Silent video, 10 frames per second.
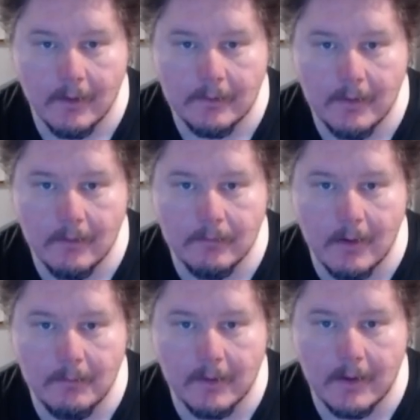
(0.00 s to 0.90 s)

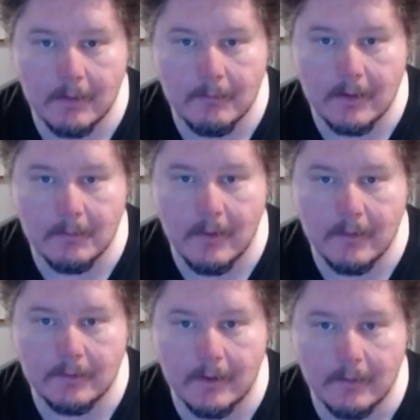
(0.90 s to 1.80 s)
self-replicating
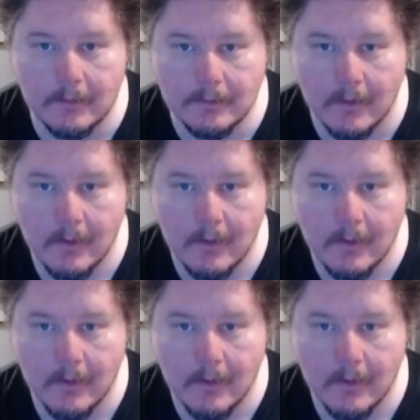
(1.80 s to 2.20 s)
metabolic cycles,